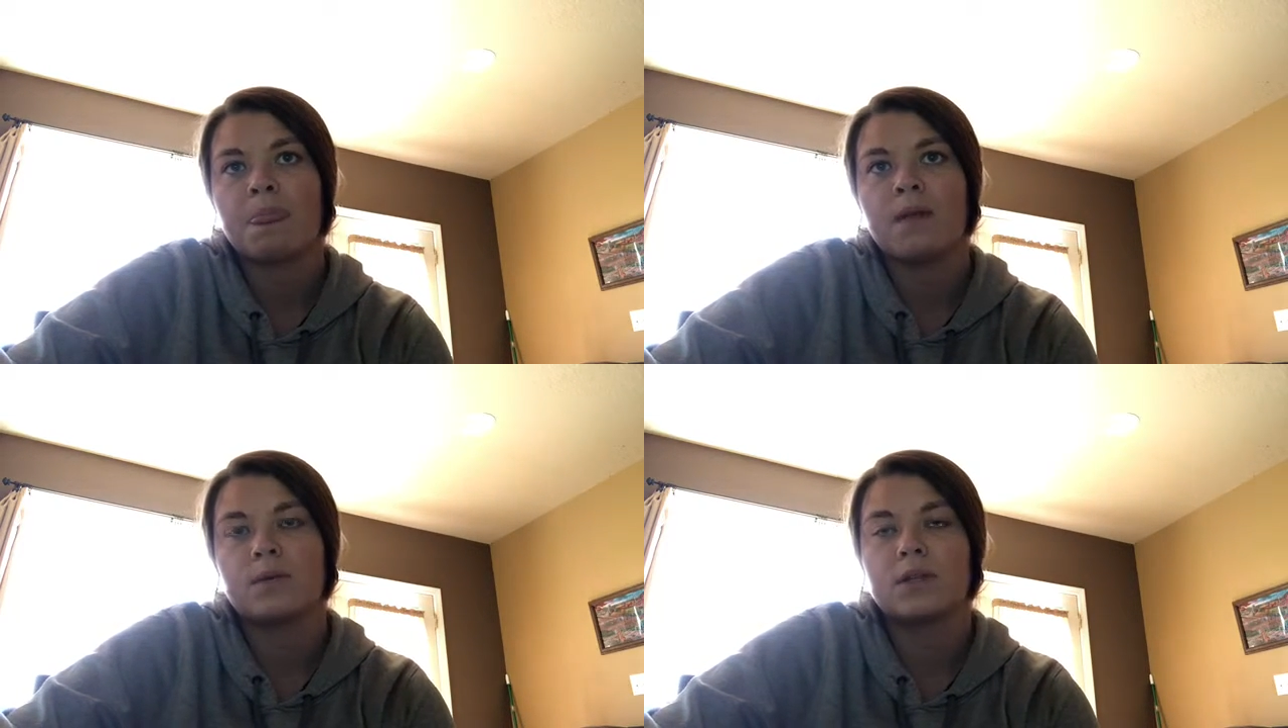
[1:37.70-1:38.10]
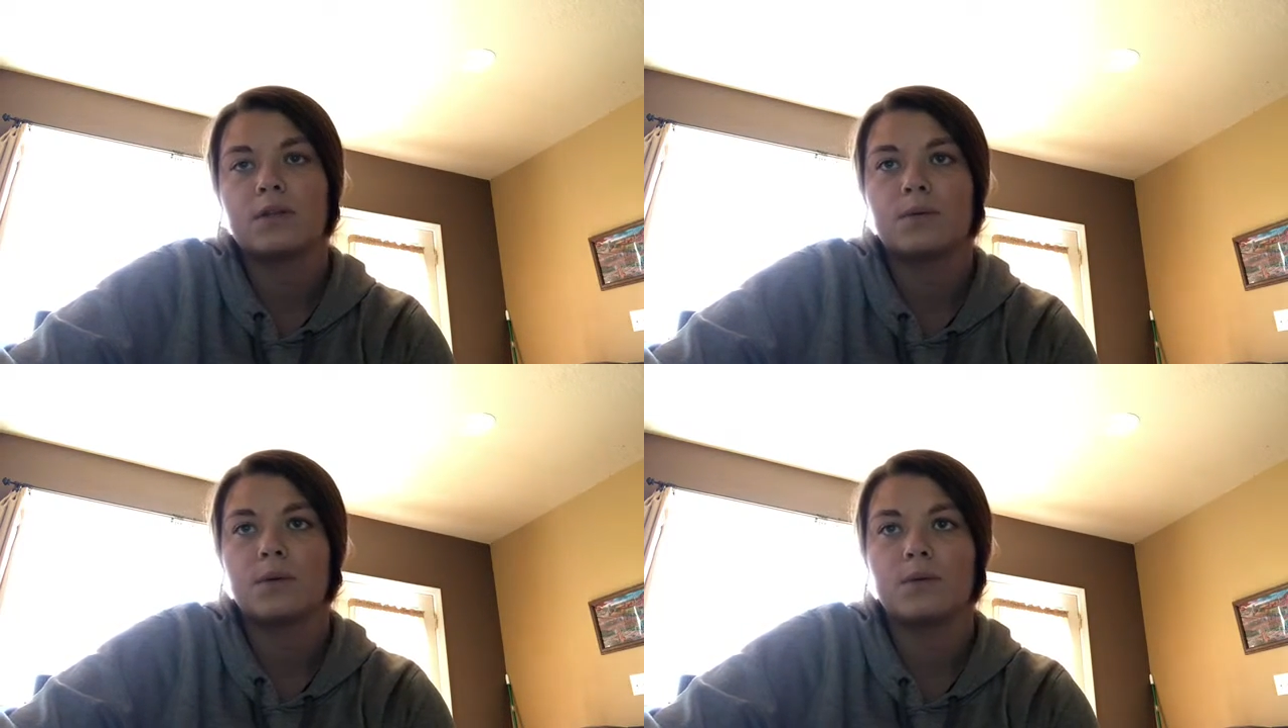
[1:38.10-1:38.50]
With
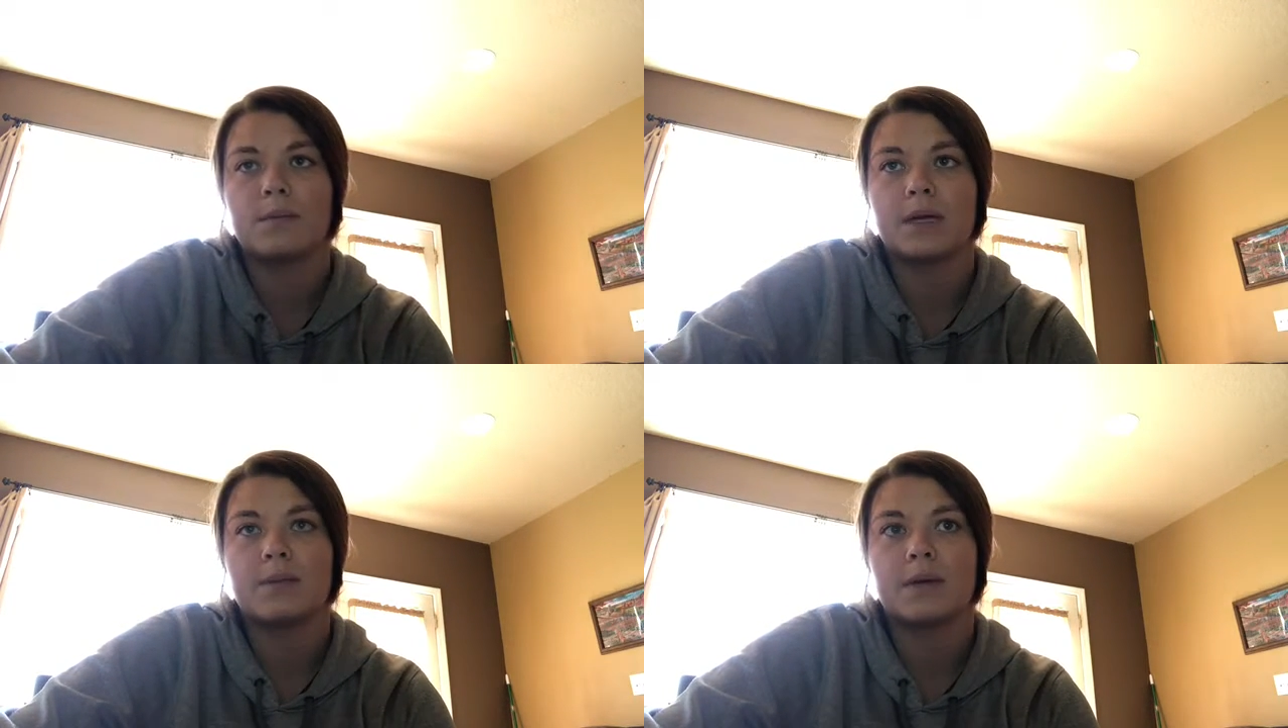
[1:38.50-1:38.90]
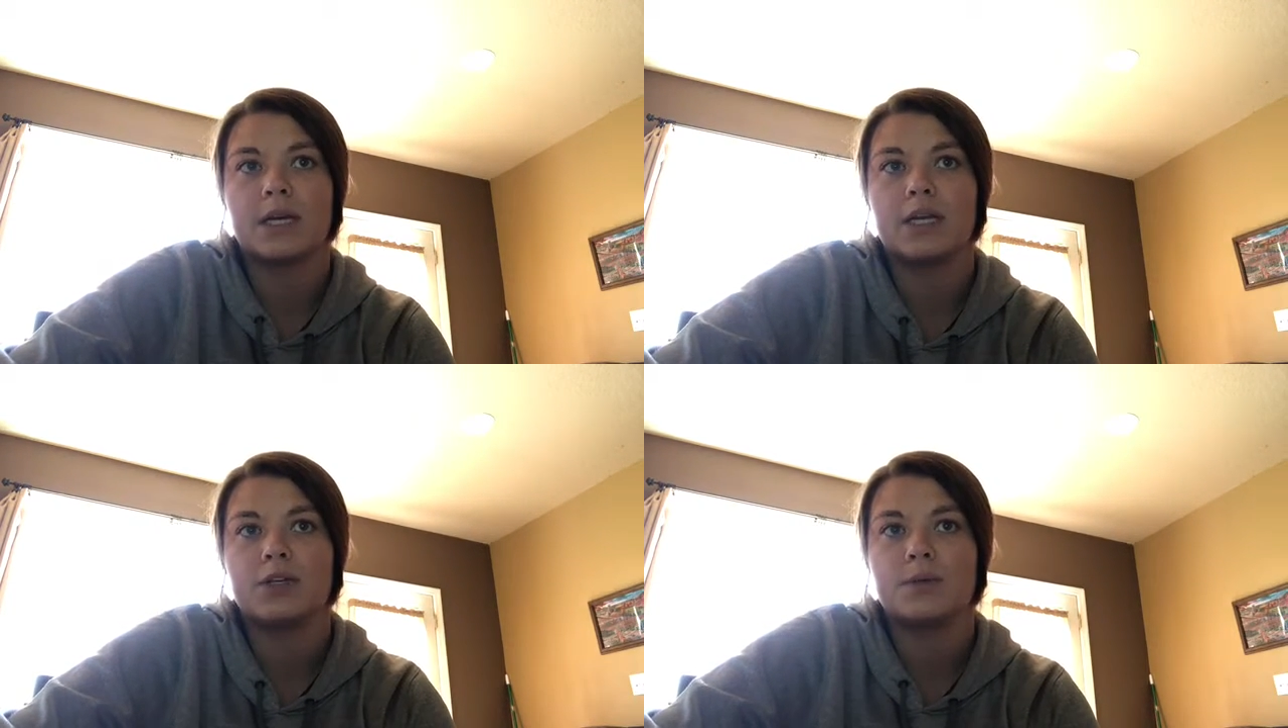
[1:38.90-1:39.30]
global warming being
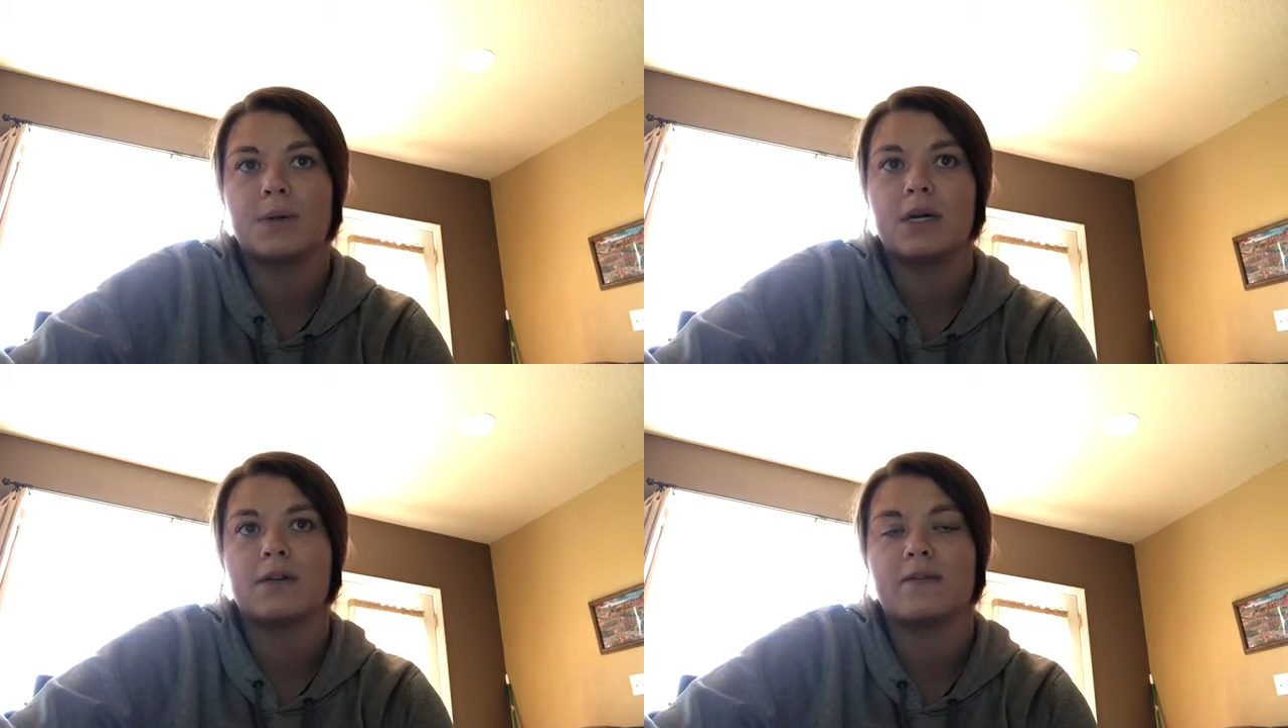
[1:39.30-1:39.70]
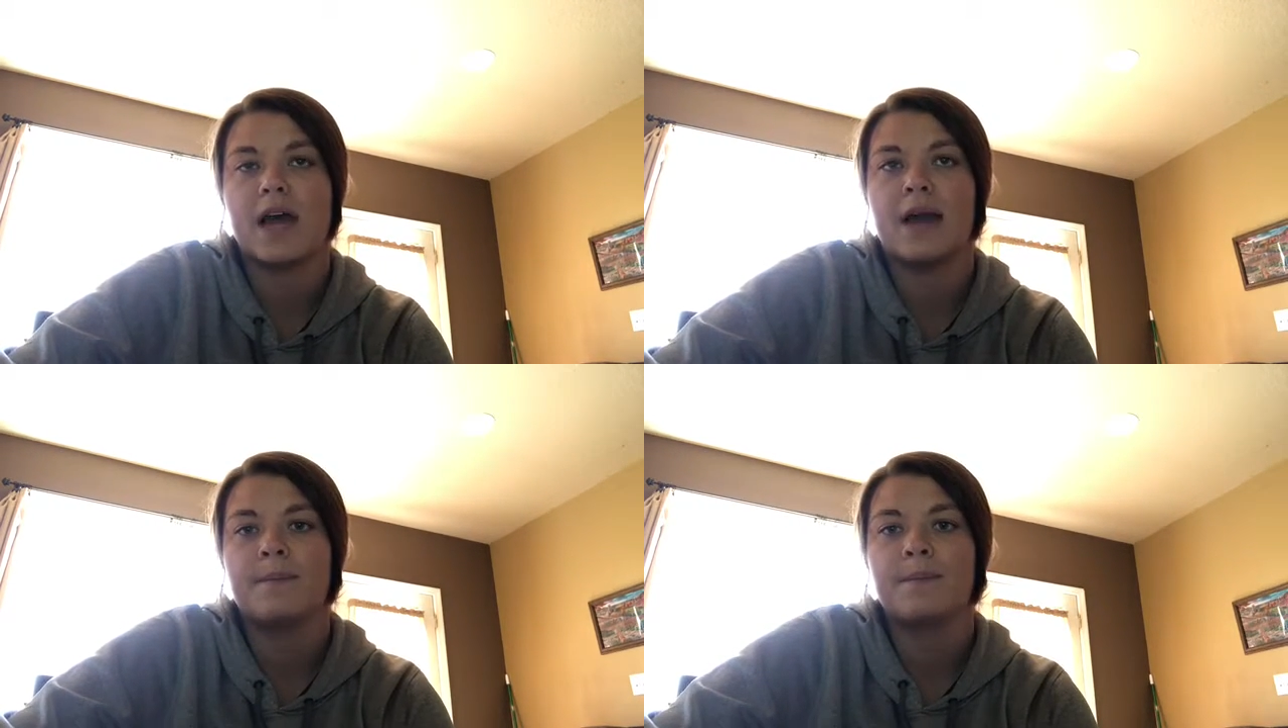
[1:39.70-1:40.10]
a huge part of that,